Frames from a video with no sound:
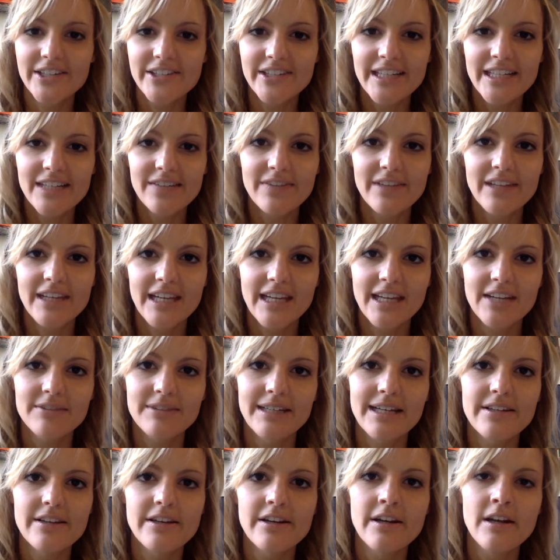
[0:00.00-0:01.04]
creative thinking
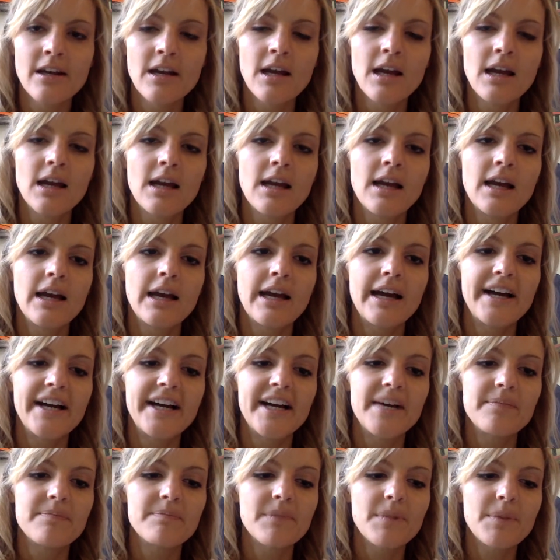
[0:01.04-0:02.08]
rather.
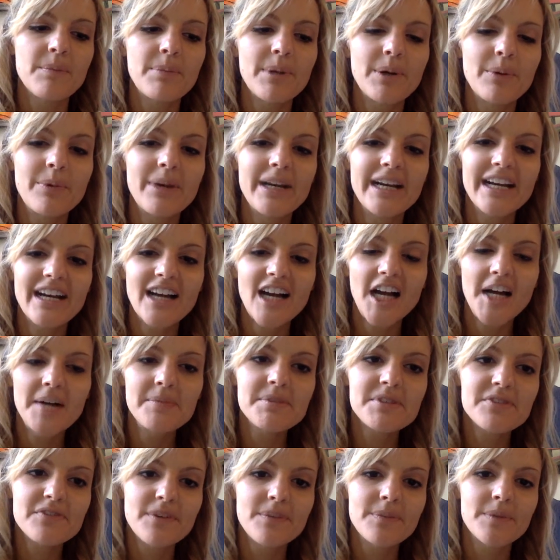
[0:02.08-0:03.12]
But when it
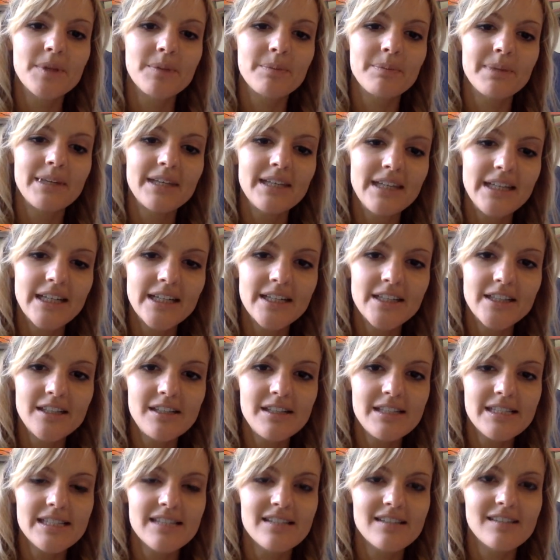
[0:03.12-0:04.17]
comes from the
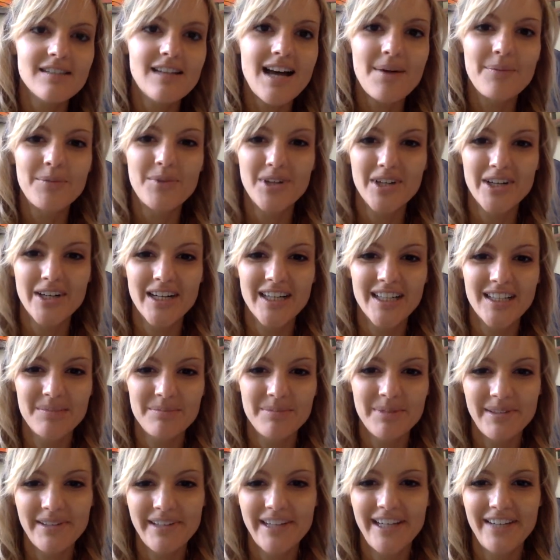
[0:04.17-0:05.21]
peers, it's a lot more
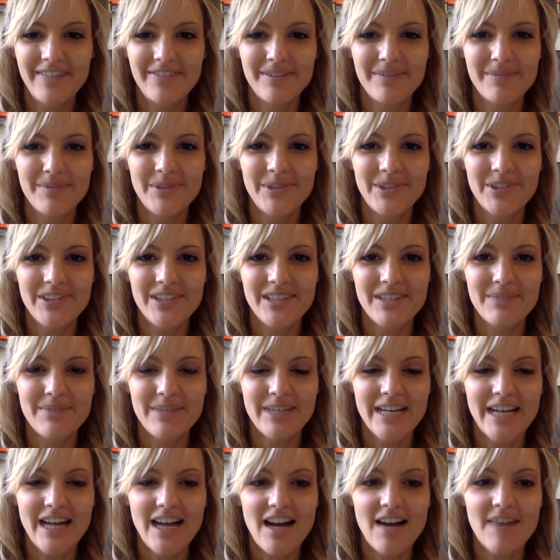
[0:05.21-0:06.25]
believable than when
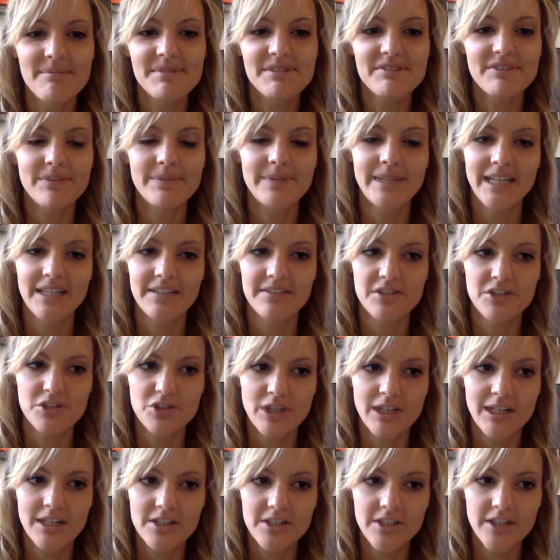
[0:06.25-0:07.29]
it comes from the
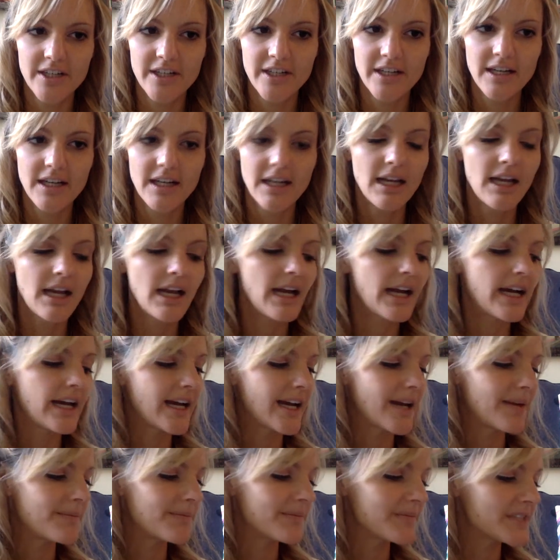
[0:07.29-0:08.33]
instructor.
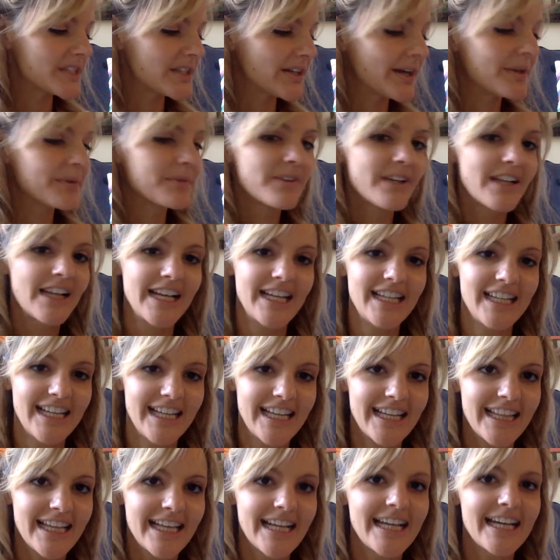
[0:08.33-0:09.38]
So I really
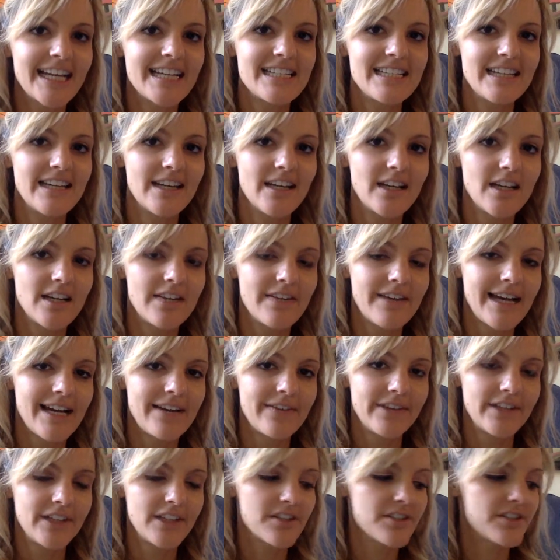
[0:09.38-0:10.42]
like that idea of
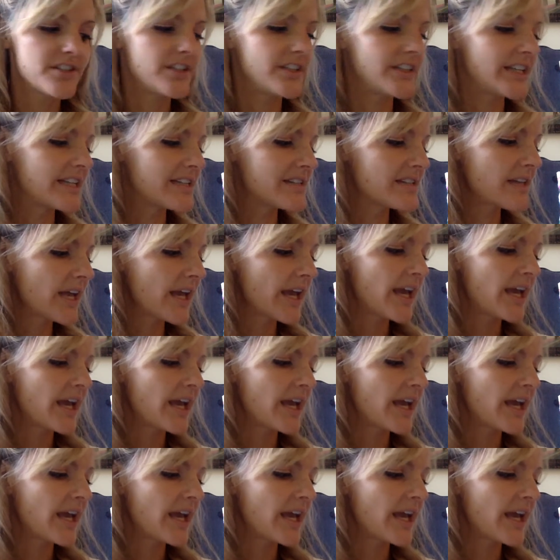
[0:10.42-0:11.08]
having the students